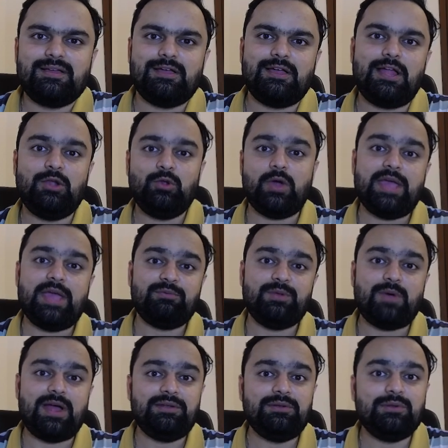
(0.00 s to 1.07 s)
Hello
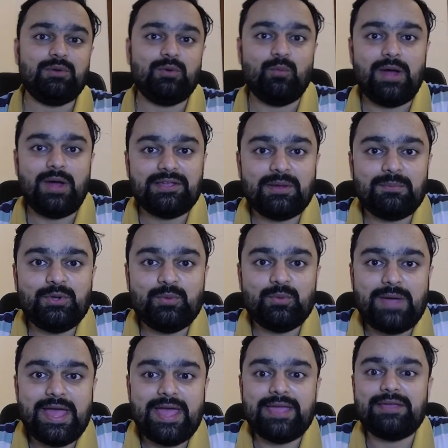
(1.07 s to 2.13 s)
everyone, welcome to
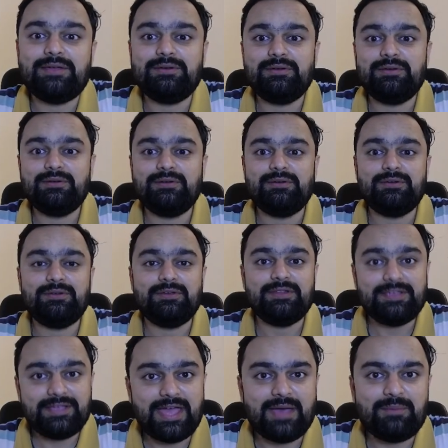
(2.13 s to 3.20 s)
my
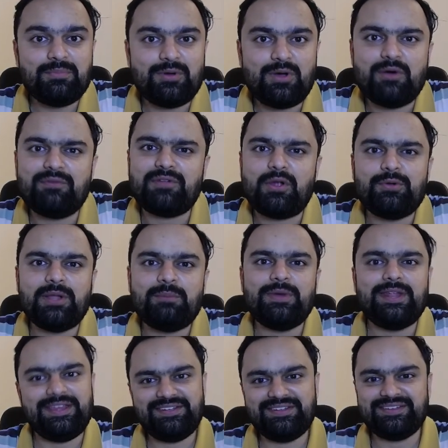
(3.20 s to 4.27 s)
recap of round
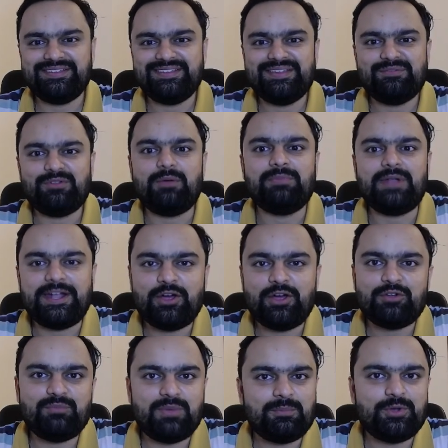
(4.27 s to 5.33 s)
number 8 from
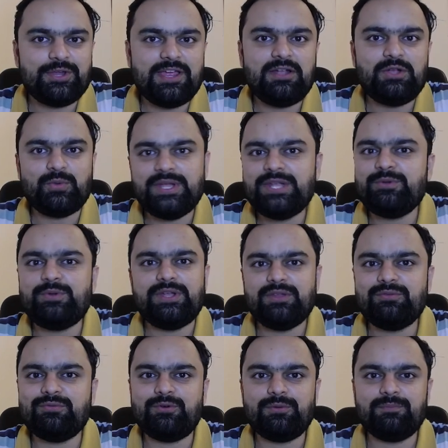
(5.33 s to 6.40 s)
Najdorf Memorial
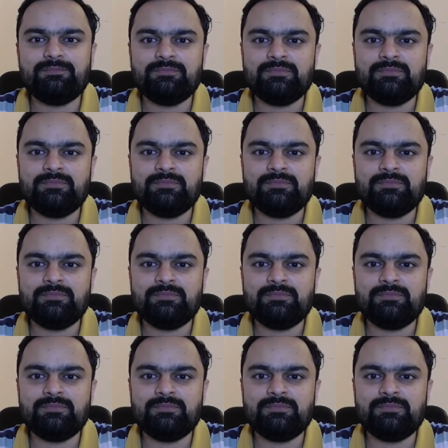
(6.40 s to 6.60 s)
2024.